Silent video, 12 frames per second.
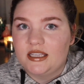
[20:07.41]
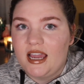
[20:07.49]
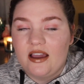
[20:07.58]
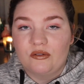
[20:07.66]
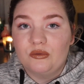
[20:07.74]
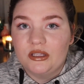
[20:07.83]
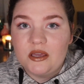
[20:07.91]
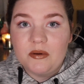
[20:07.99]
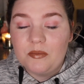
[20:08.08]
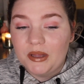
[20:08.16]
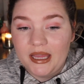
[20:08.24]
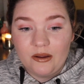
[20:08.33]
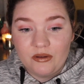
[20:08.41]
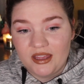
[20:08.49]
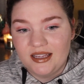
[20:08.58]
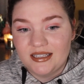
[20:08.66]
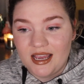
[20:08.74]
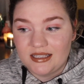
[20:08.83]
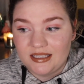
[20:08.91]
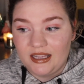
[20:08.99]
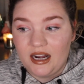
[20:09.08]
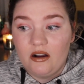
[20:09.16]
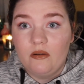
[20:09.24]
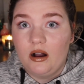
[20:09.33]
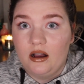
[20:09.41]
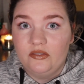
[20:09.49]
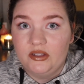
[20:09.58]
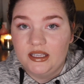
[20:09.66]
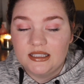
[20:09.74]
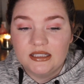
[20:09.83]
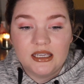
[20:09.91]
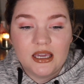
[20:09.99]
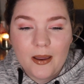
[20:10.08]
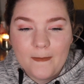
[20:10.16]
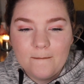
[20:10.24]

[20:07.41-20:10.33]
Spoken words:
I haven't really been playing with it and testing it out, obviously,